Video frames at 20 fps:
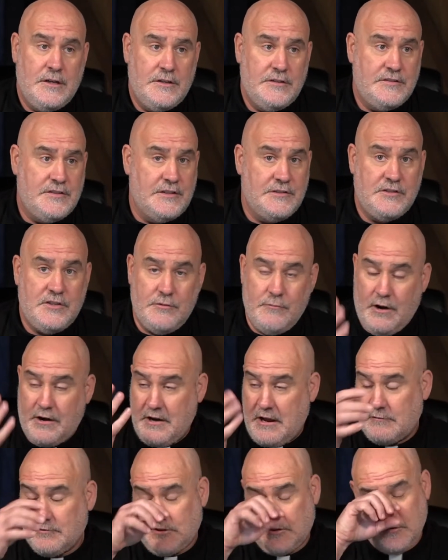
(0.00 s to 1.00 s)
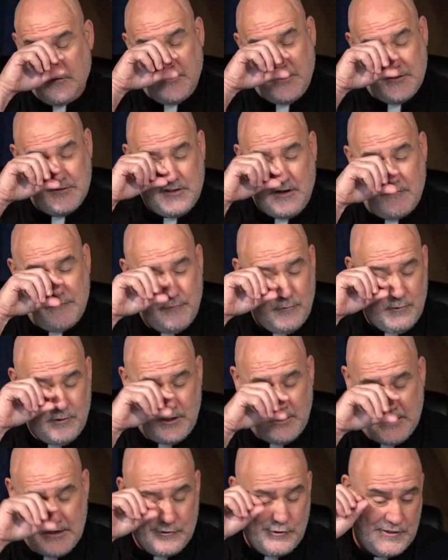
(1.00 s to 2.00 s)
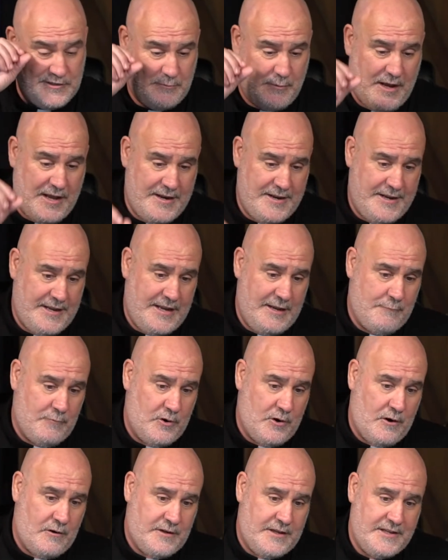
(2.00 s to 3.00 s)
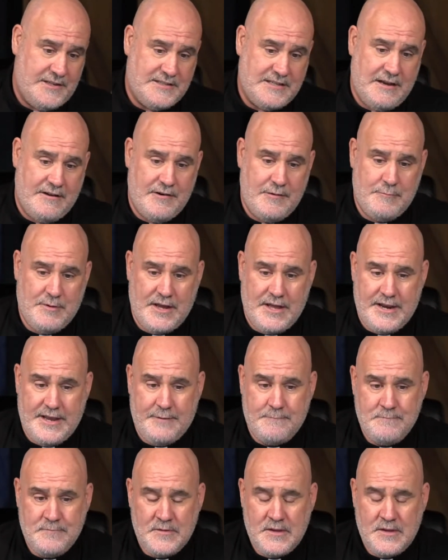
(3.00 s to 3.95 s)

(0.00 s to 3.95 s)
since you are now serving as our foreign correspondent, and we're all geeked out about it.